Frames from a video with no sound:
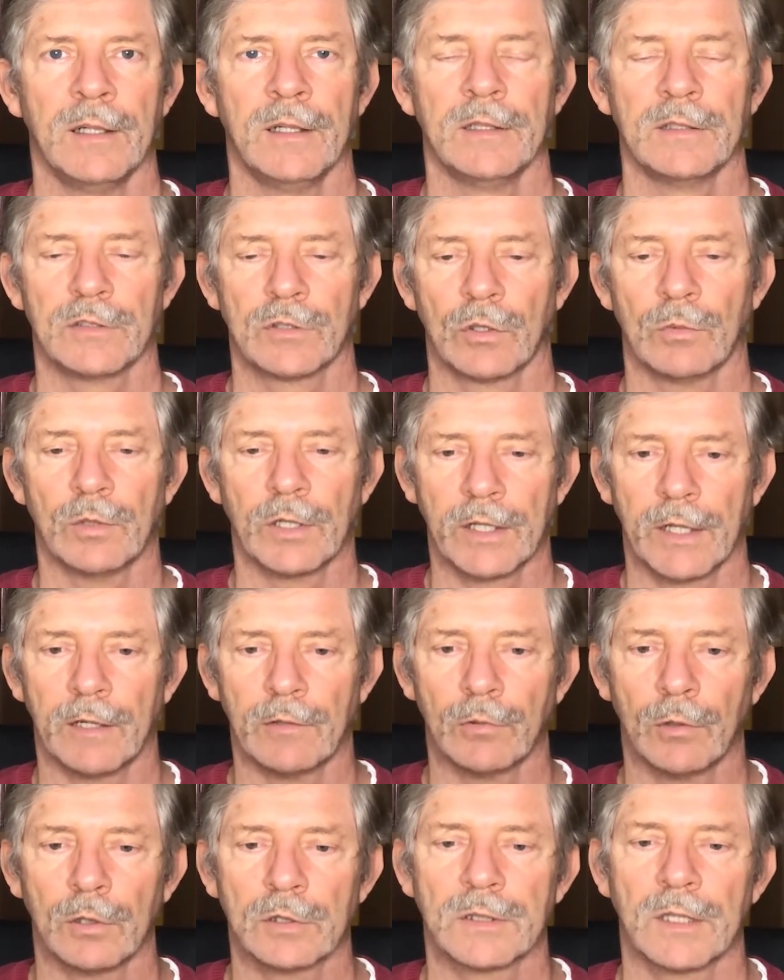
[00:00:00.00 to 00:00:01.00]
So what I
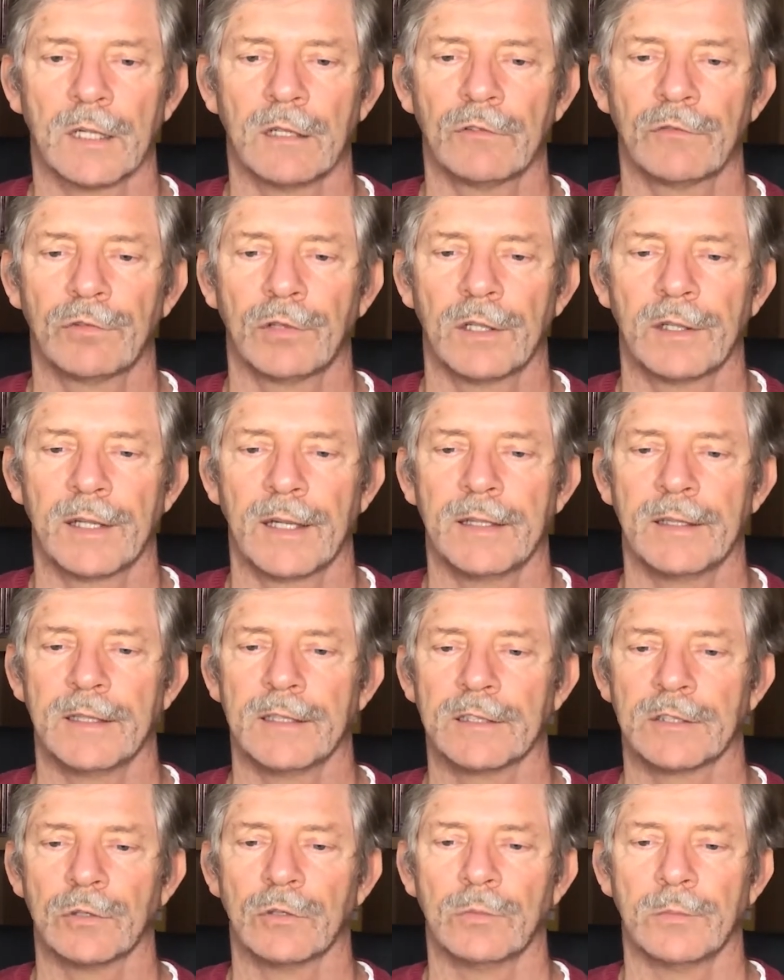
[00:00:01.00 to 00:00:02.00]
wrote down for that
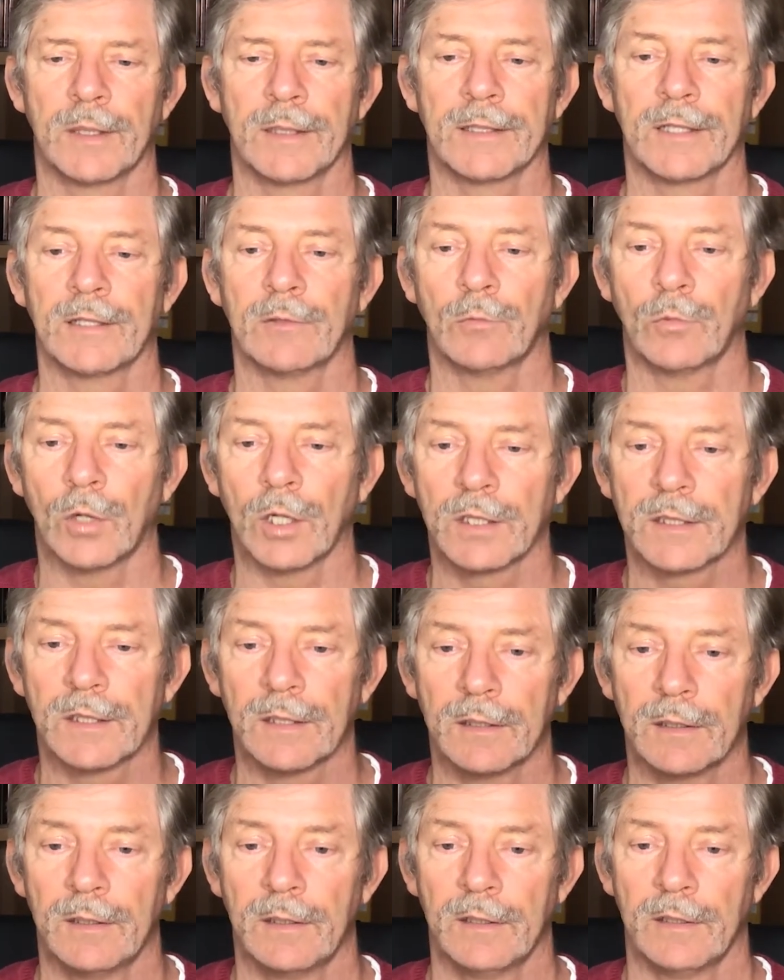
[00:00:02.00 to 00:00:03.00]
is, no matter what
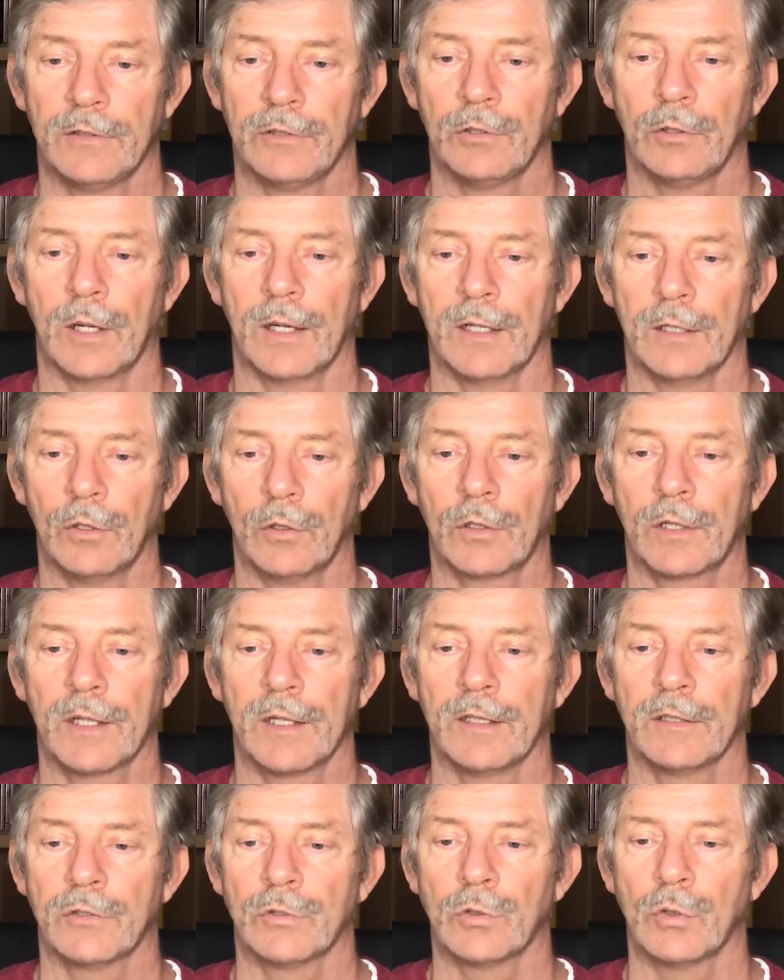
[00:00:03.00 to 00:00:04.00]
you are
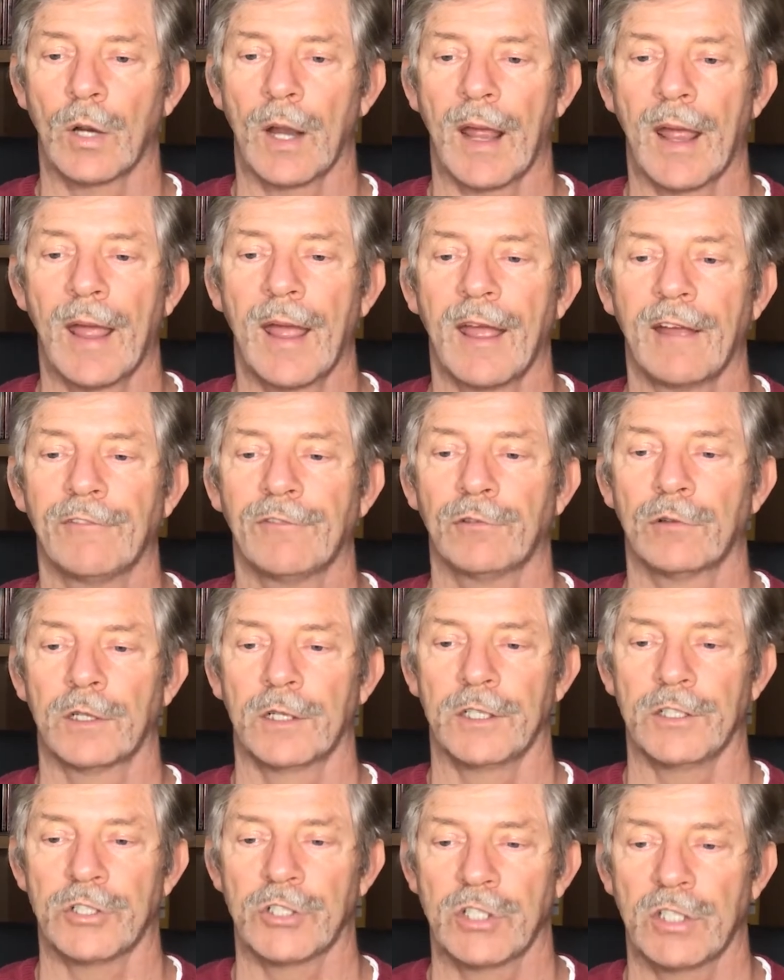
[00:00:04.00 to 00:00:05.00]
looking to have or
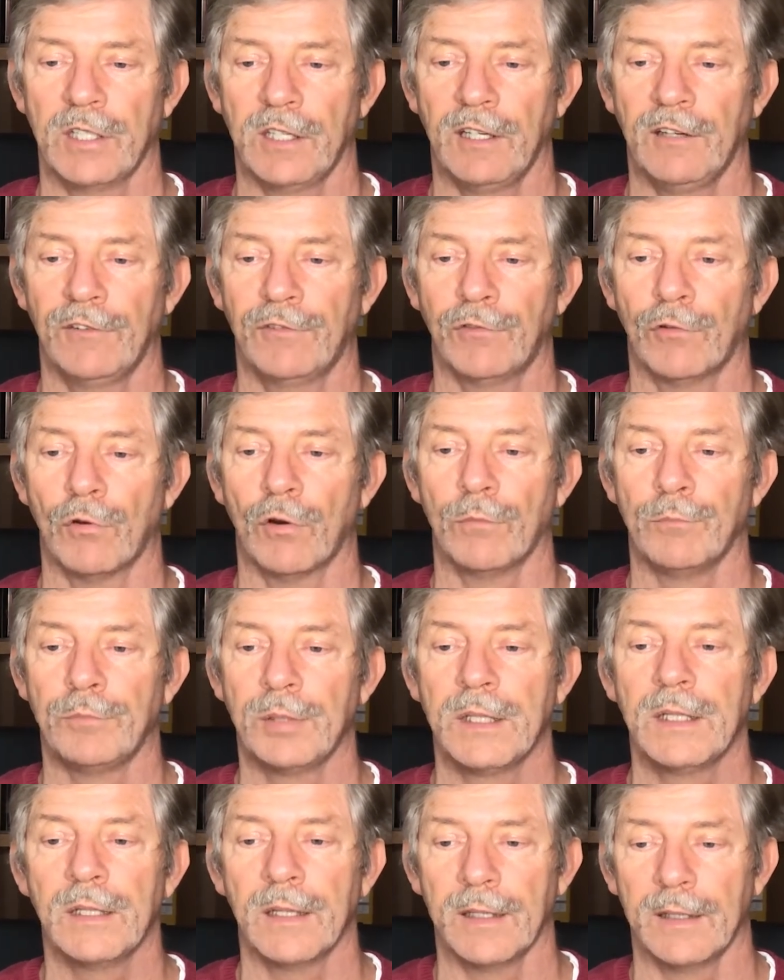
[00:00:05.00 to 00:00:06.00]
achieve or
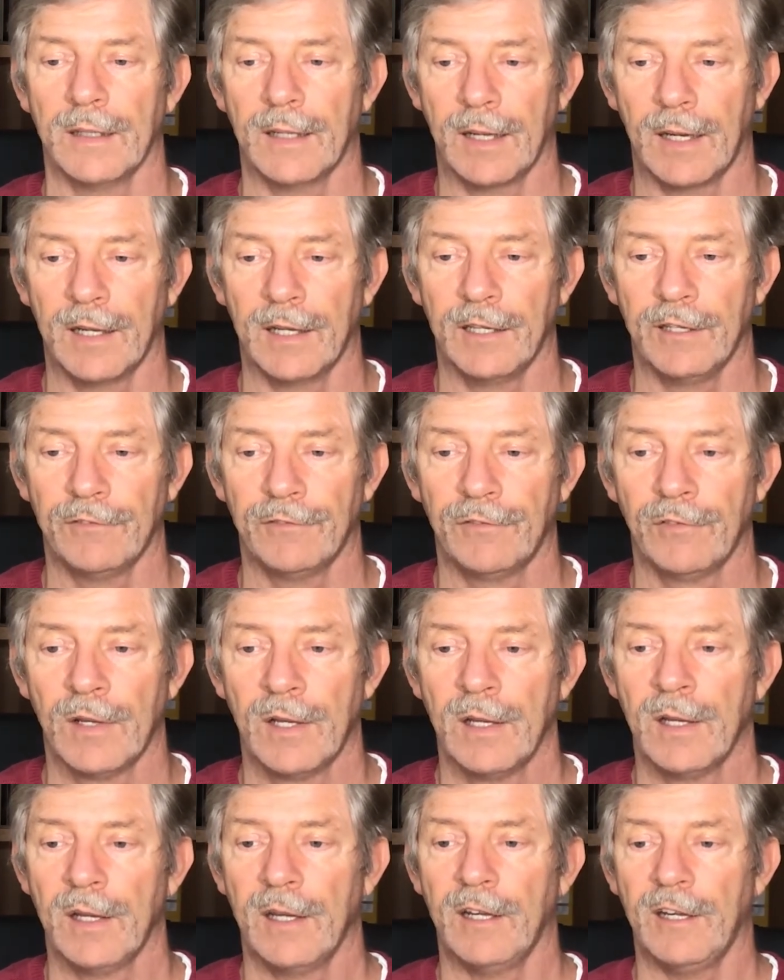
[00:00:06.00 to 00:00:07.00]
be in life,
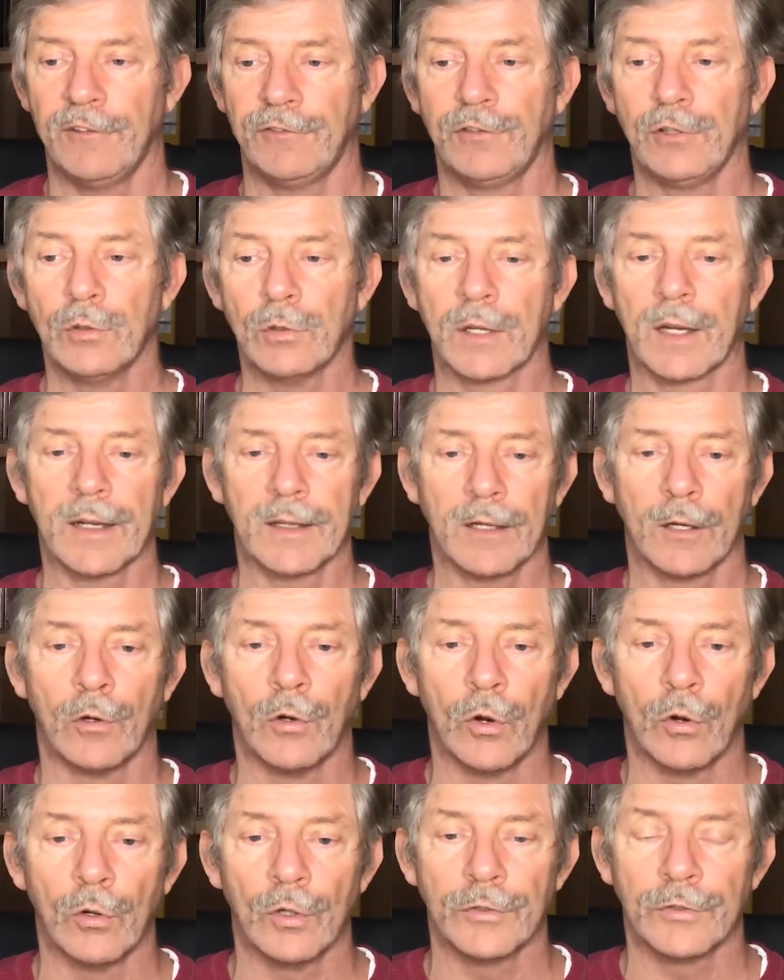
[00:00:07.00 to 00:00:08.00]
if you can
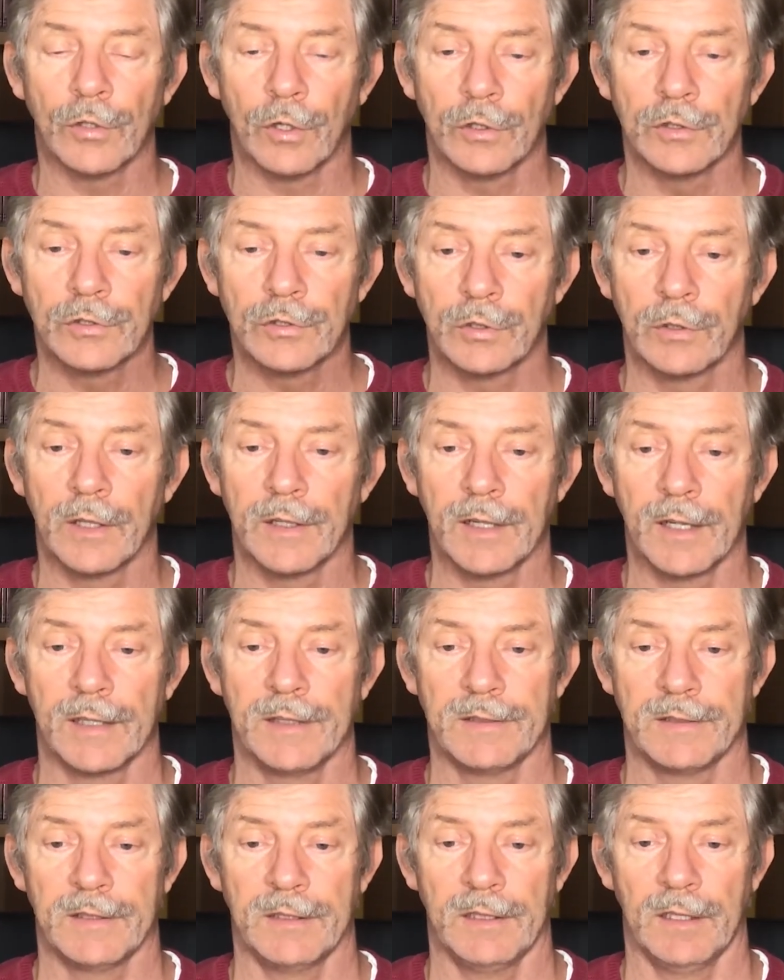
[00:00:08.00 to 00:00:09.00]
hold onto an
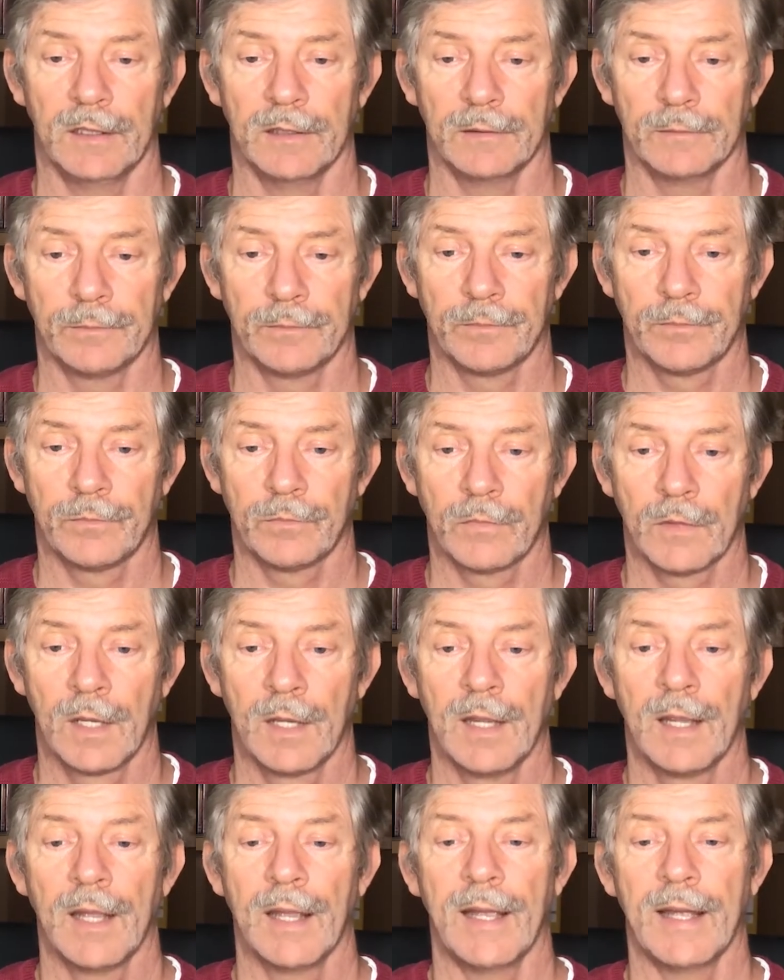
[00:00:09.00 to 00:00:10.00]
idea
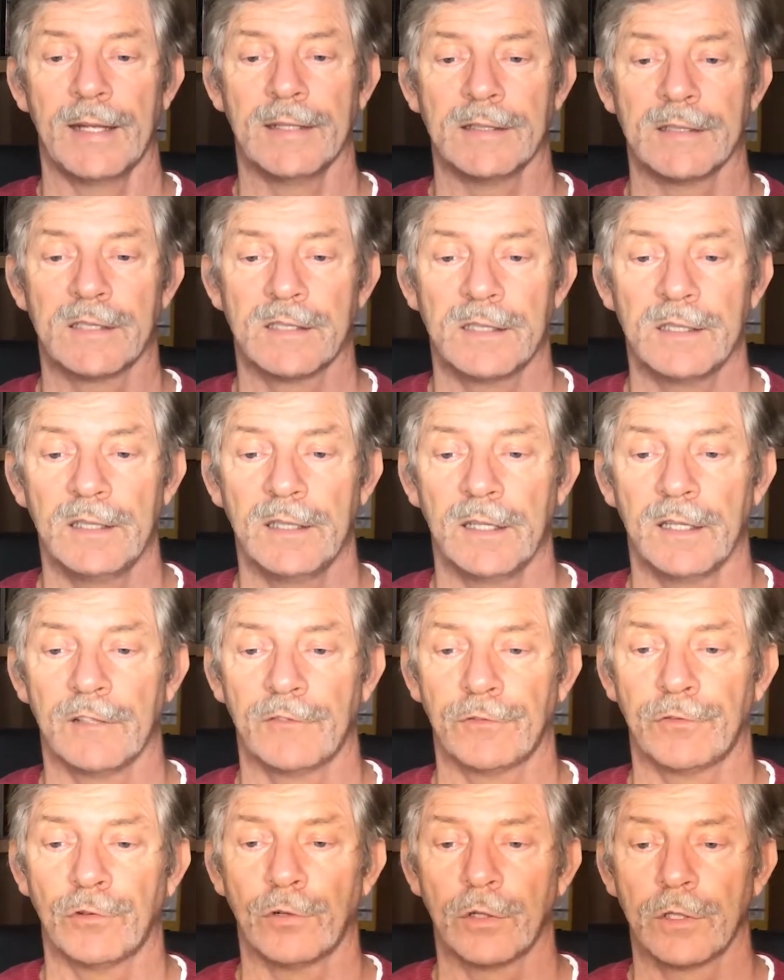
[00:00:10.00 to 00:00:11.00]
and see it
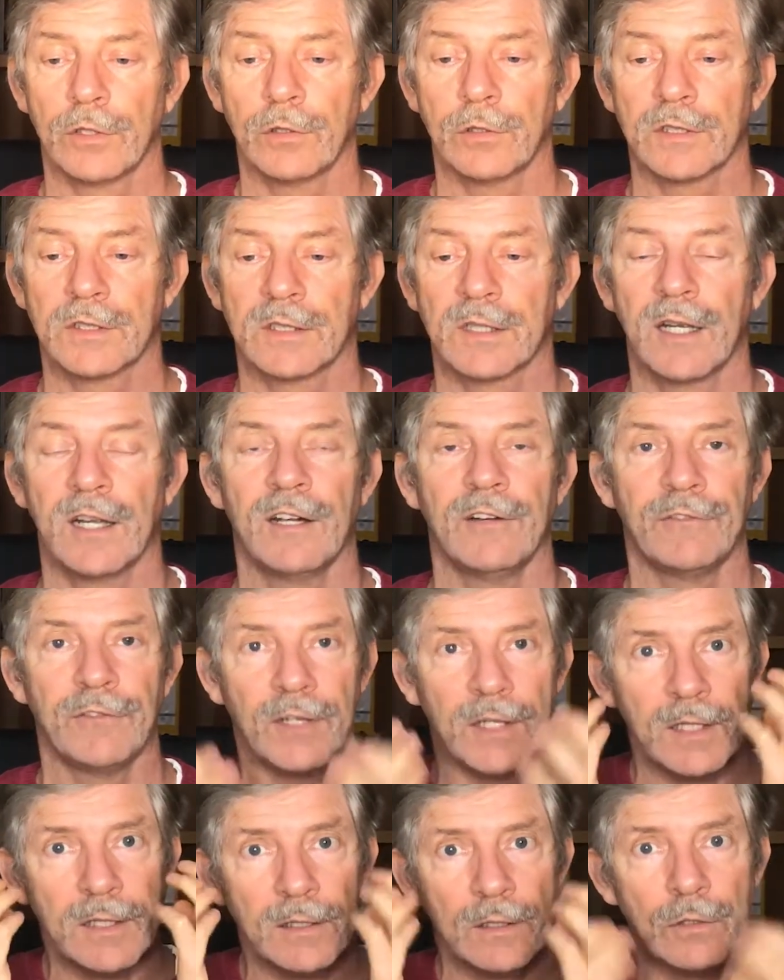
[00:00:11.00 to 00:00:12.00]
for yourself
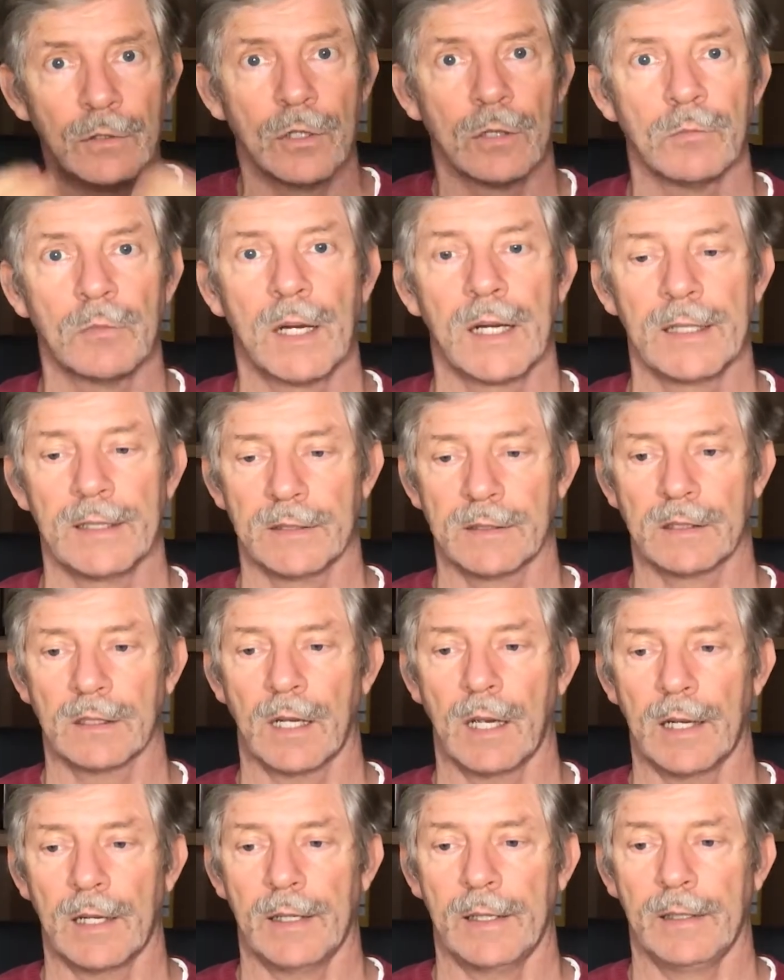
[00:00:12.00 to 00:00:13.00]
in your mind's
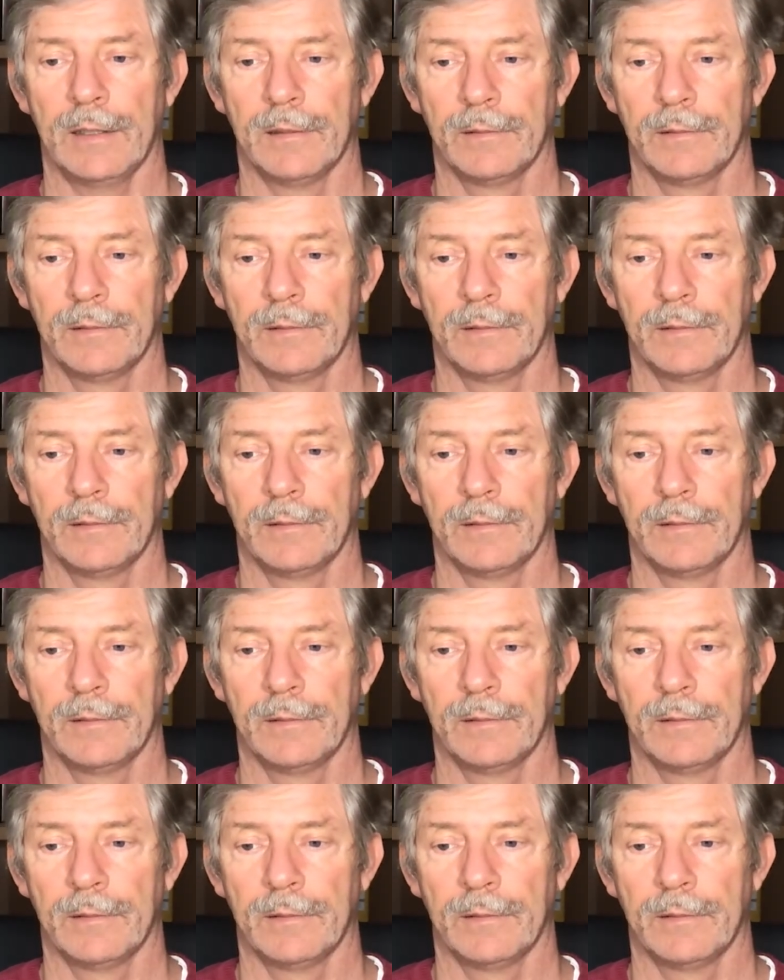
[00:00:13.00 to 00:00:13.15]
eye,